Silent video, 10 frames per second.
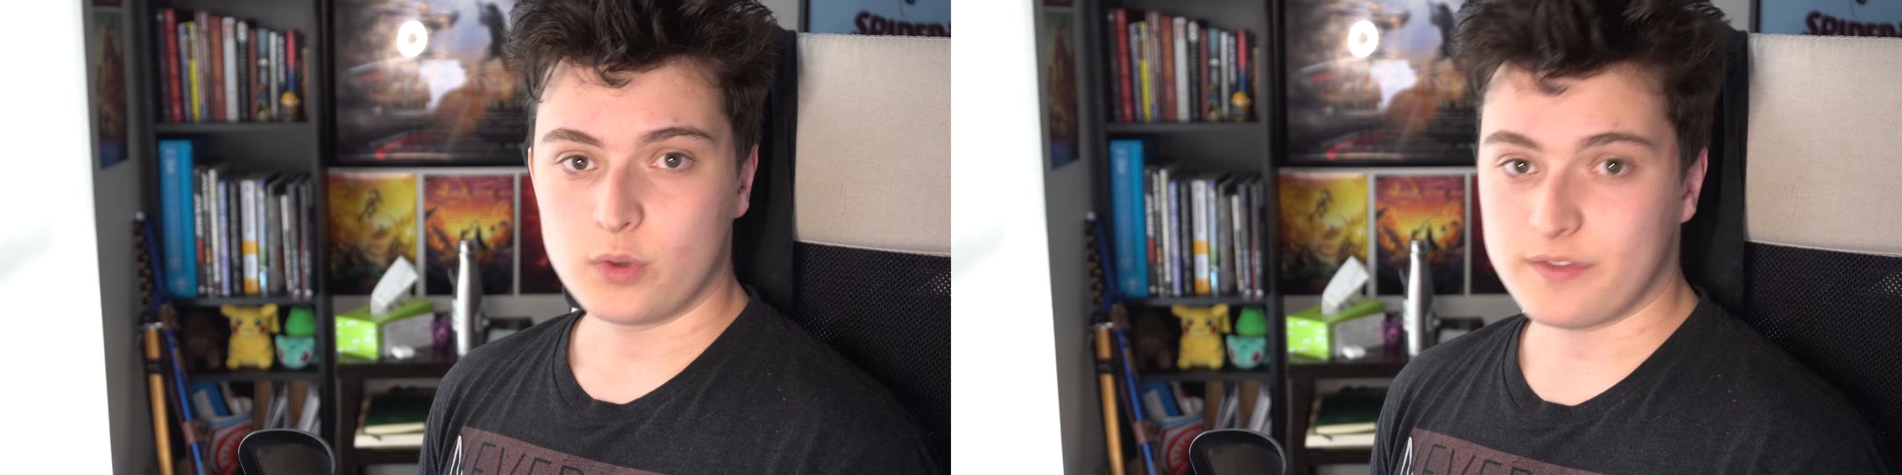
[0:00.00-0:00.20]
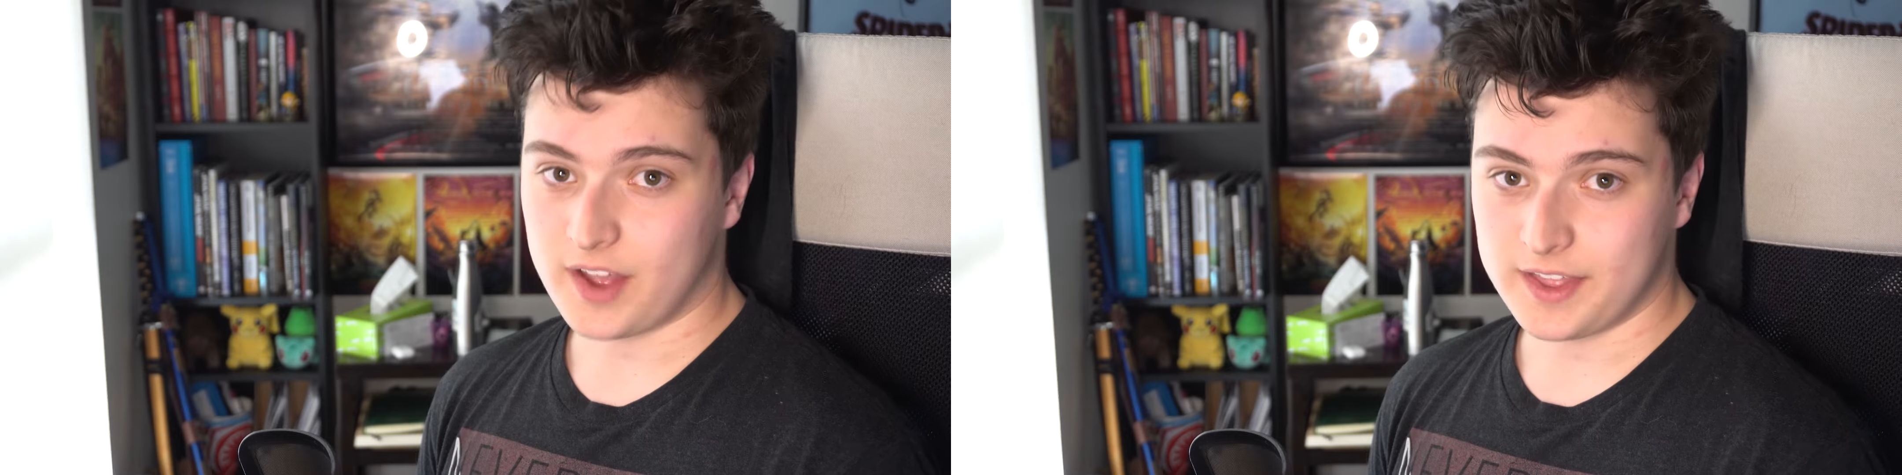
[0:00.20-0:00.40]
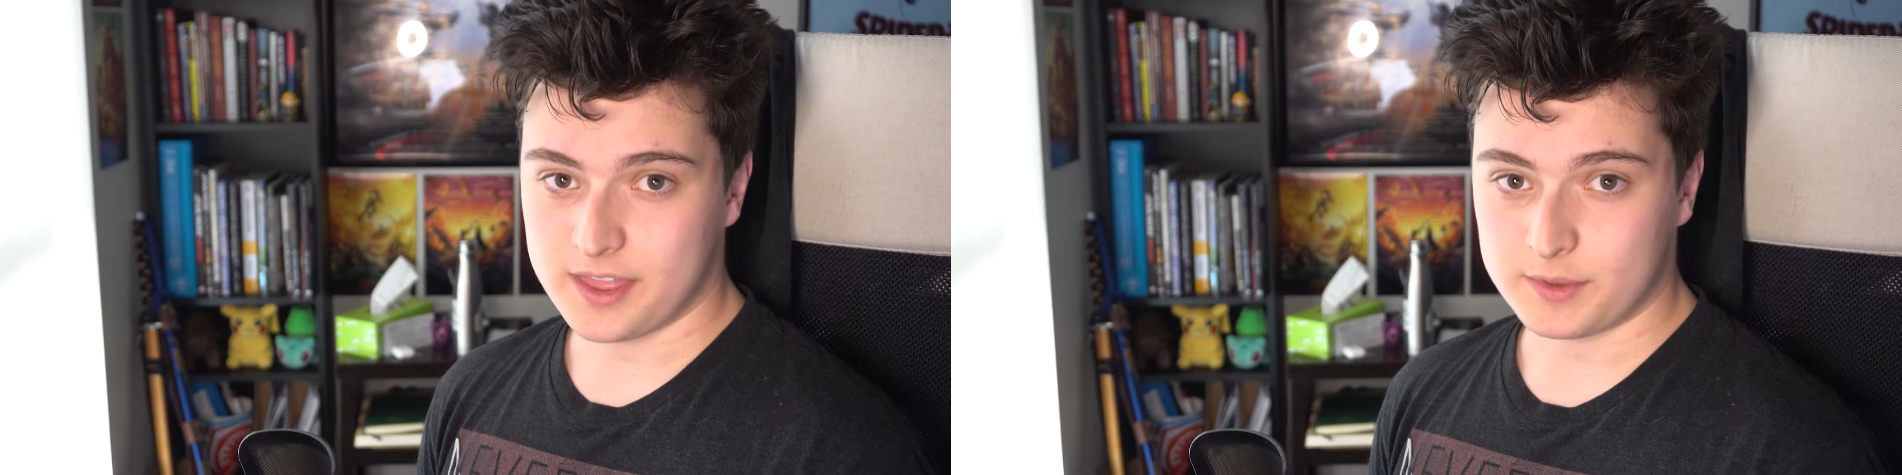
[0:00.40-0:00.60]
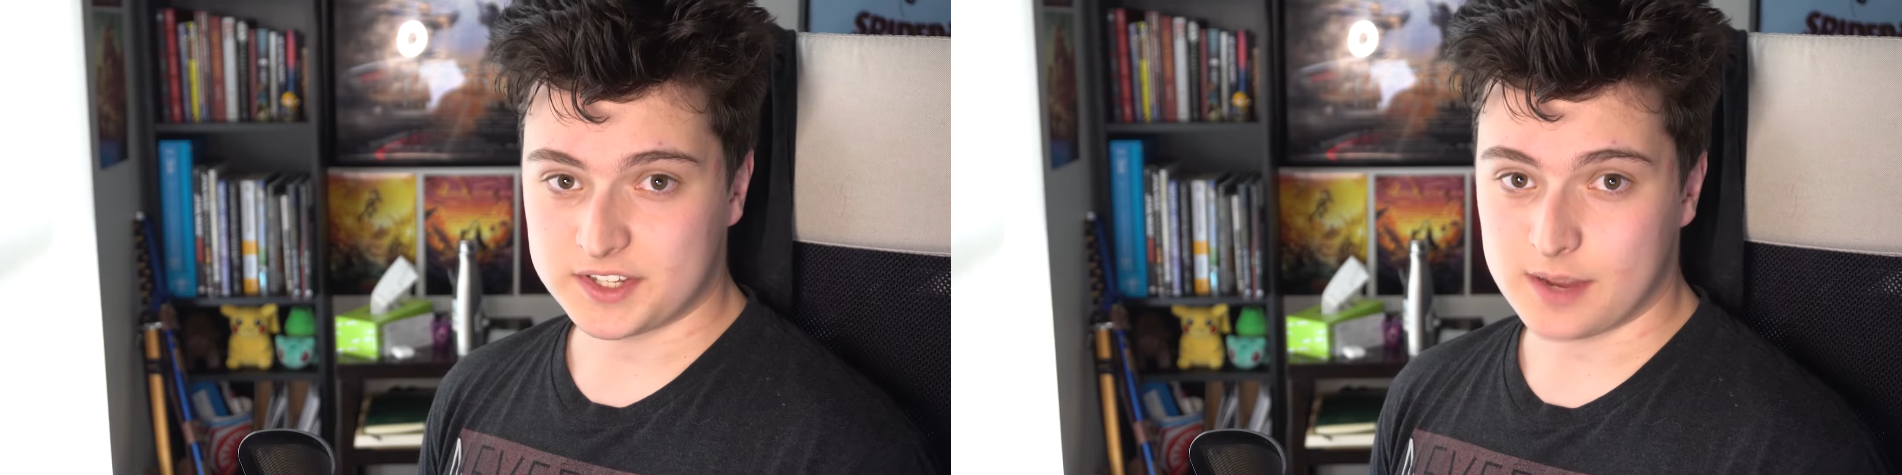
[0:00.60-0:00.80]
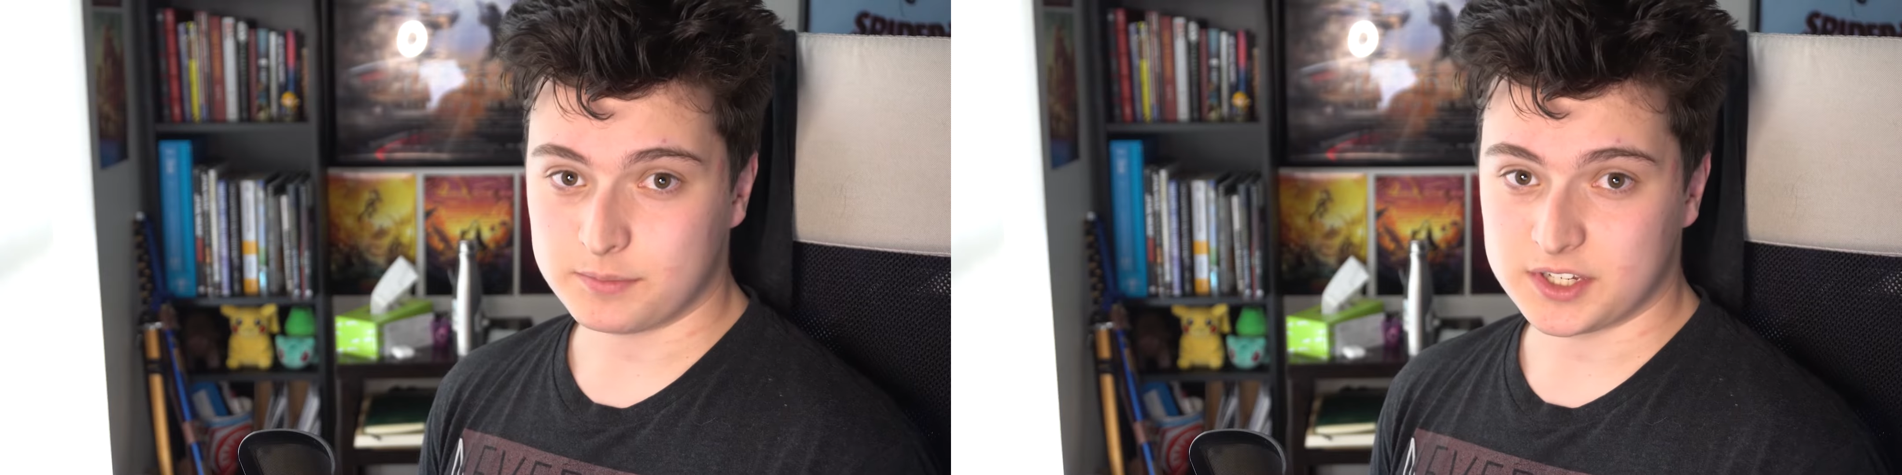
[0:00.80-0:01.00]
We find them
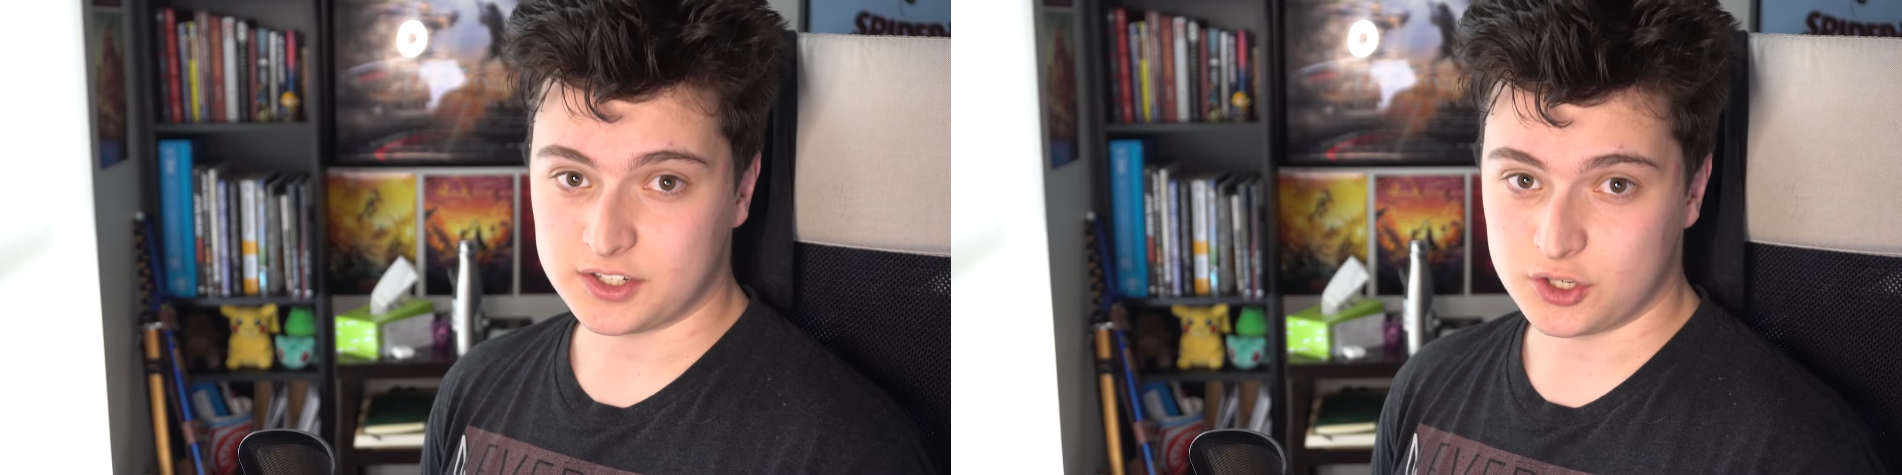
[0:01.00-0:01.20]
attempting